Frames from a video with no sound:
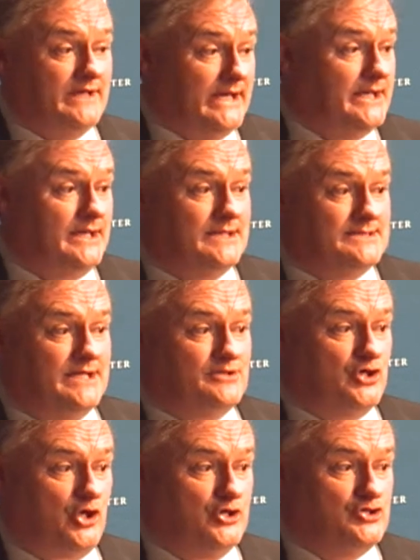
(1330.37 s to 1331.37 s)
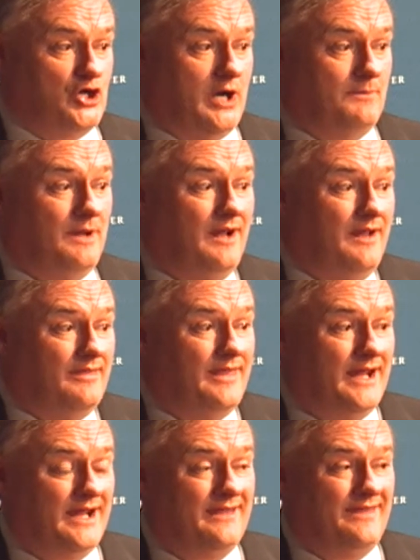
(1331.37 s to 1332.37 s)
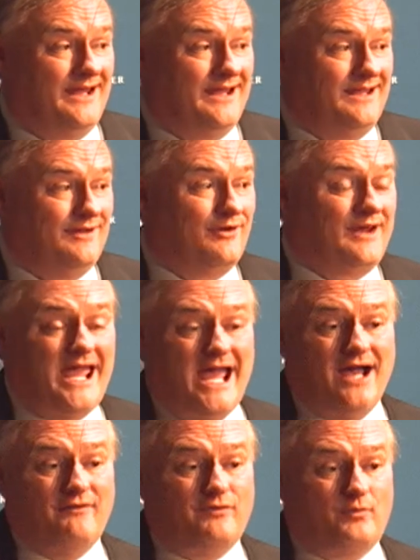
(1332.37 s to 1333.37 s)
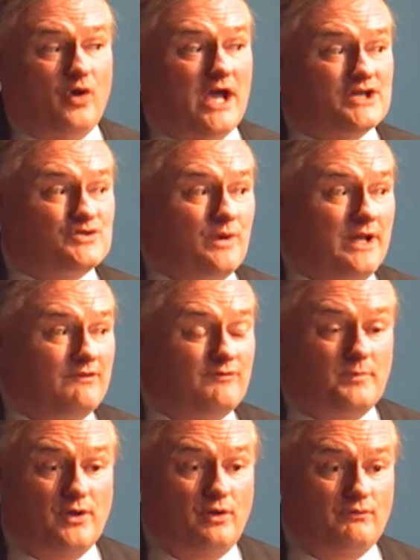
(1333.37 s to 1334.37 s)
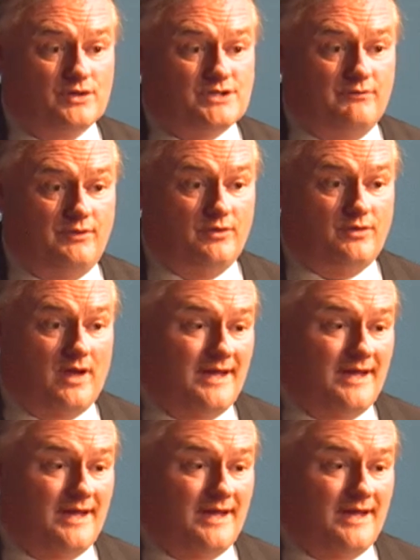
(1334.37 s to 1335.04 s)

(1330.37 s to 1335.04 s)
He had done such a good job that 1.5 years from graduating from the University of Utah,